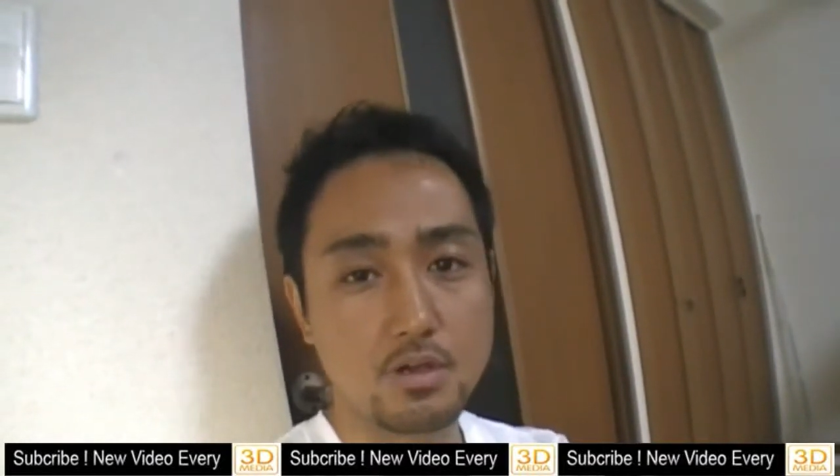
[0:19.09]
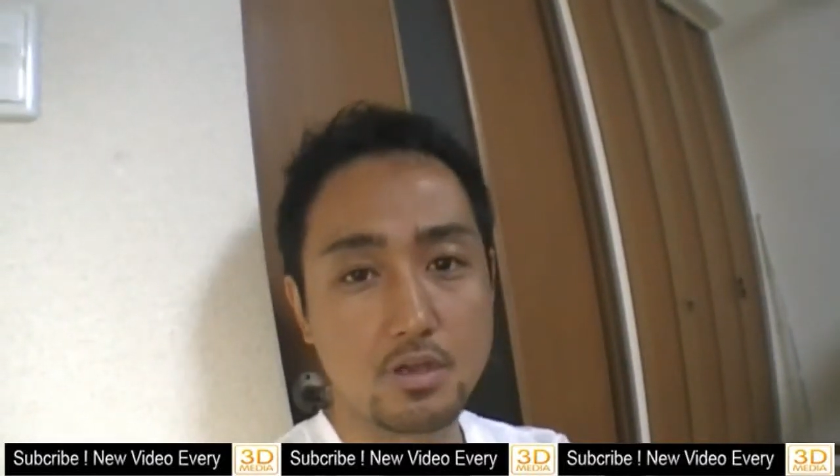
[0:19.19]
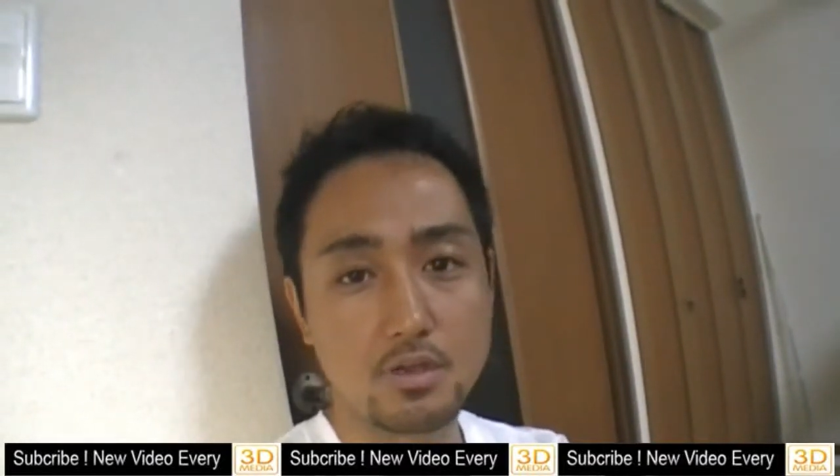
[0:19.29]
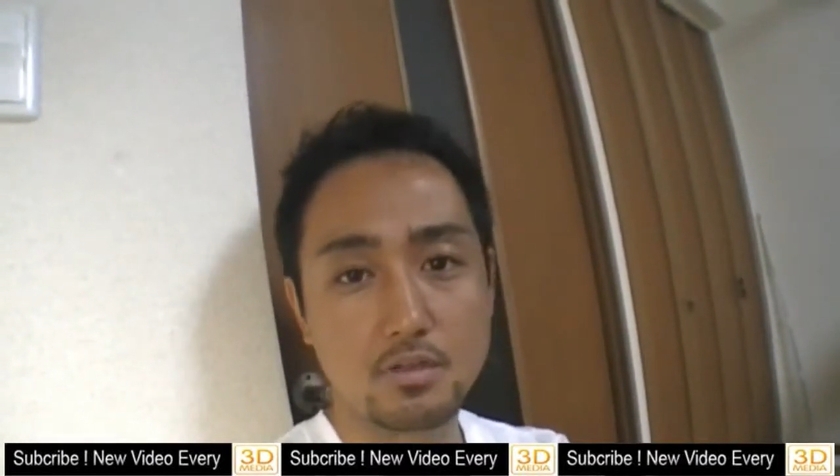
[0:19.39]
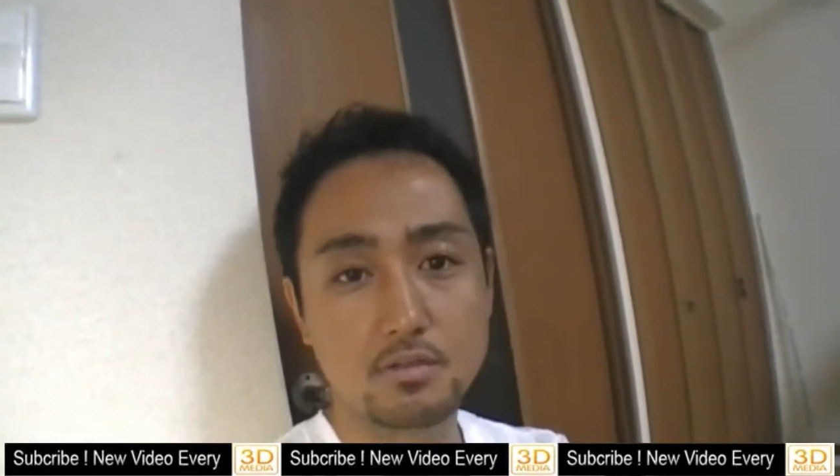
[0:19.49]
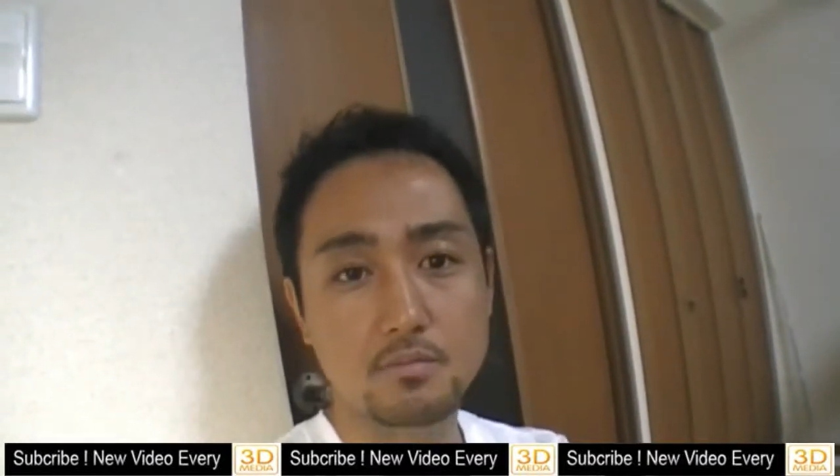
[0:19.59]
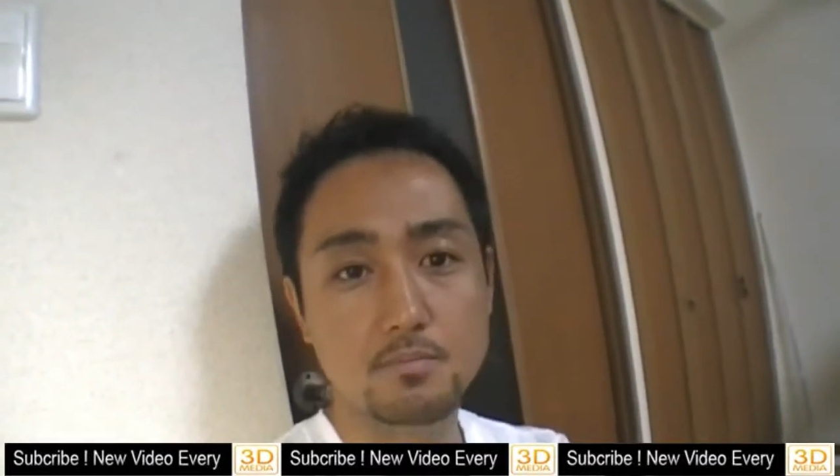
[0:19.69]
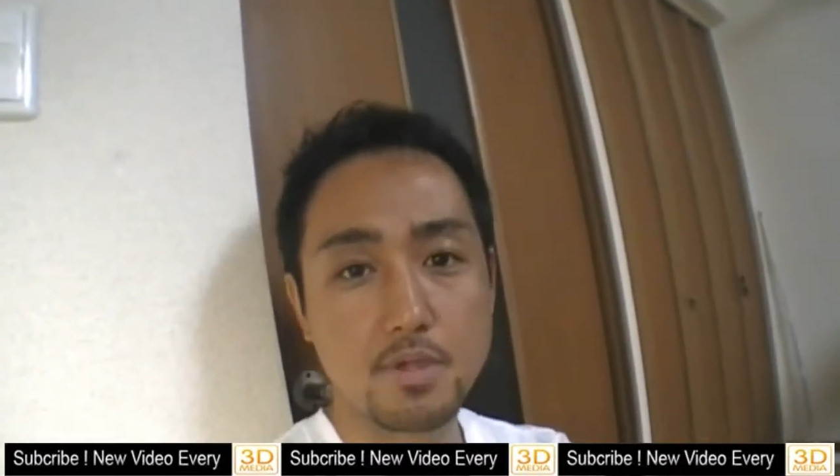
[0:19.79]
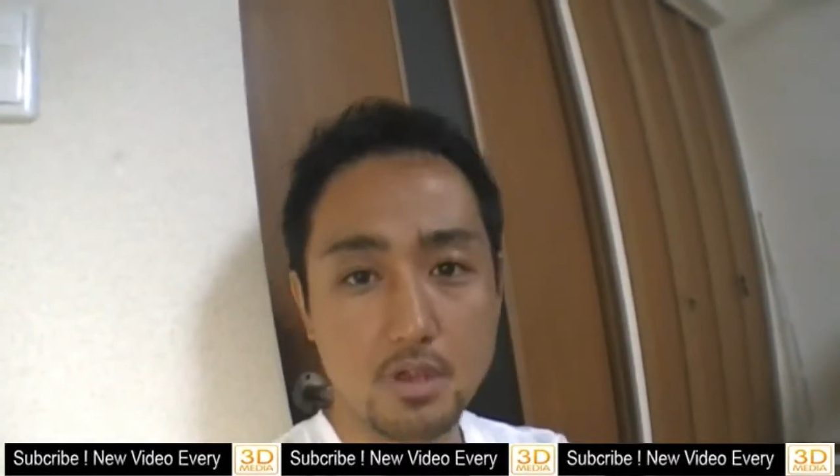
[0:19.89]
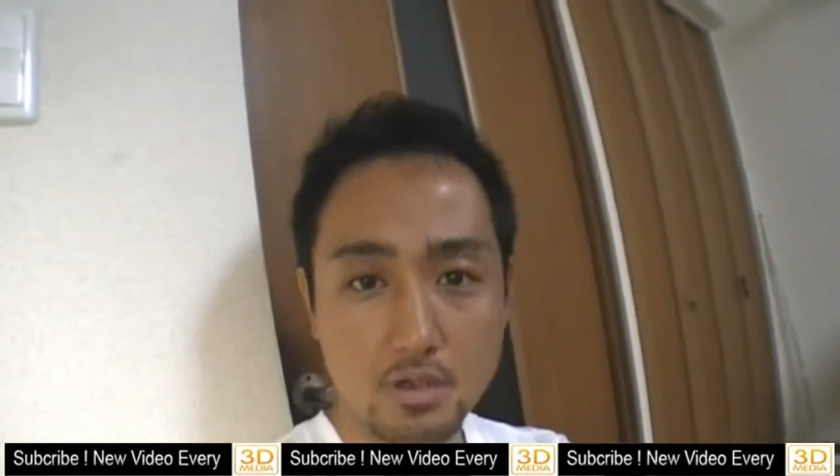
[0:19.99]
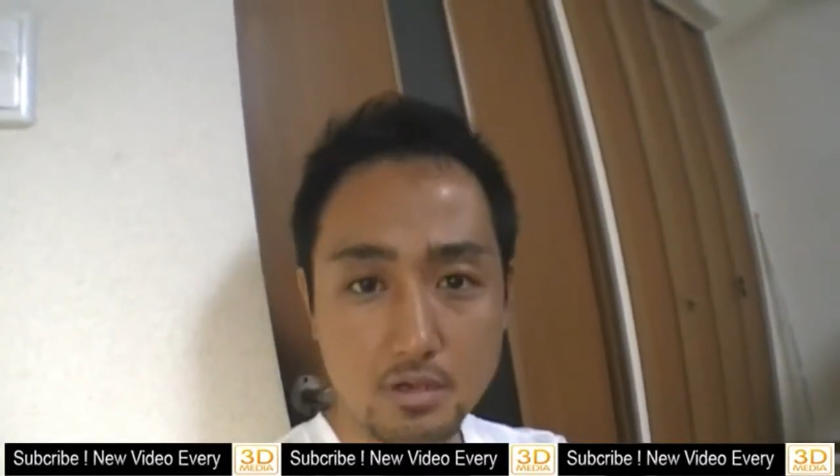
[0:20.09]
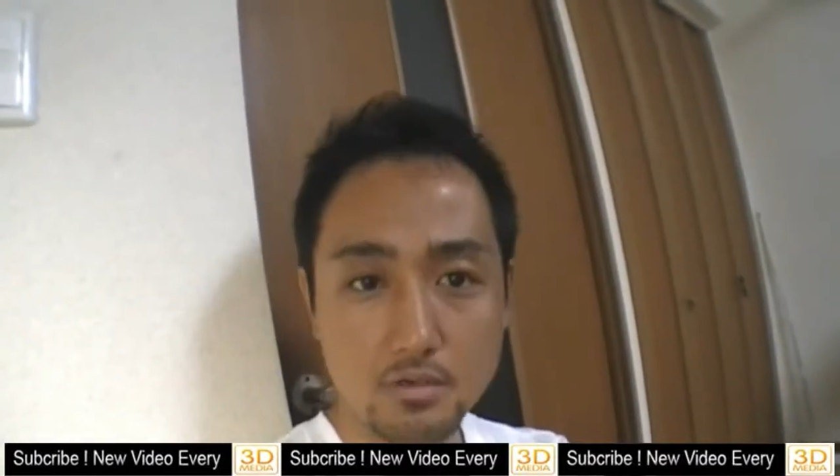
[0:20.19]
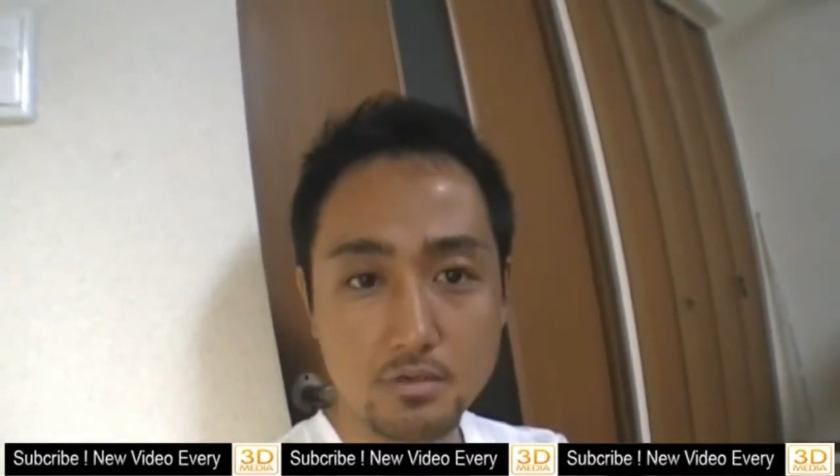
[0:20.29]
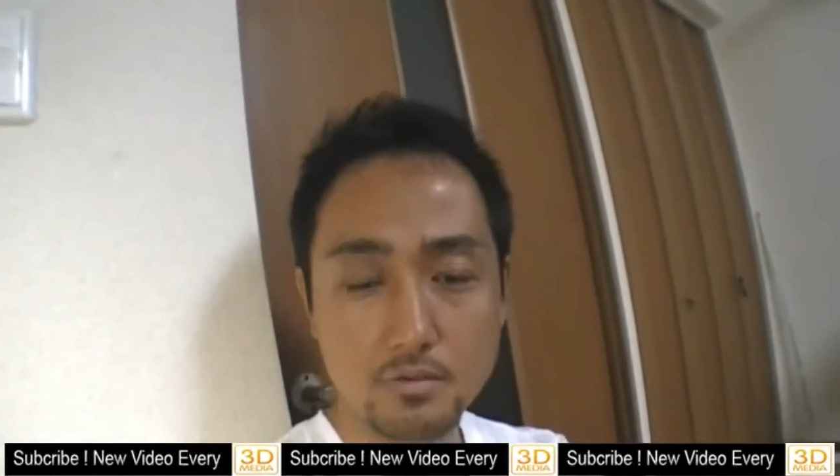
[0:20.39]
and bigger